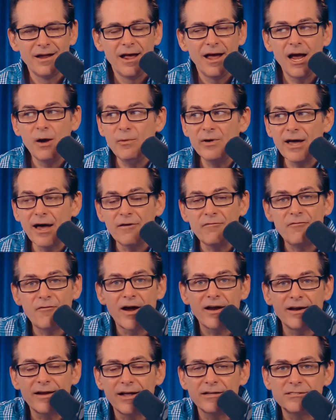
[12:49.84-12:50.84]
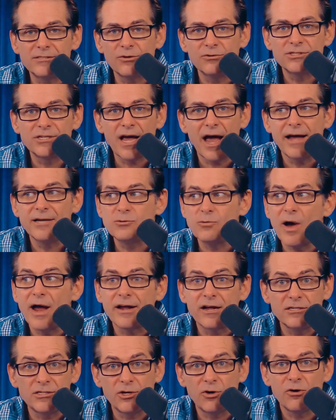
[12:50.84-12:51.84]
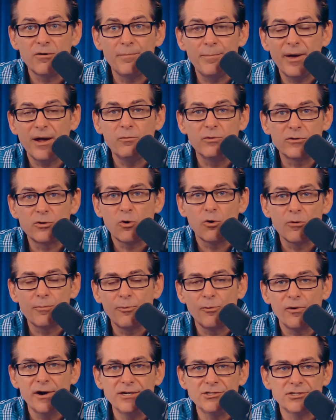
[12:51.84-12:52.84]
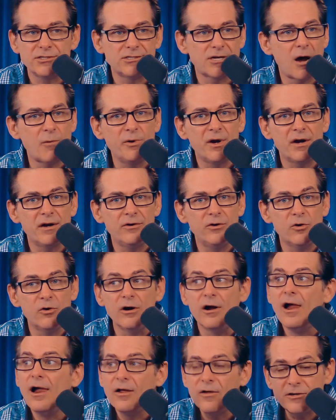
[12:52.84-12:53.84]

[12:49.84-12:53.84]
Hey, we got to fight against those guys. Why? Because they're in bed with corporations. How are we going to do it?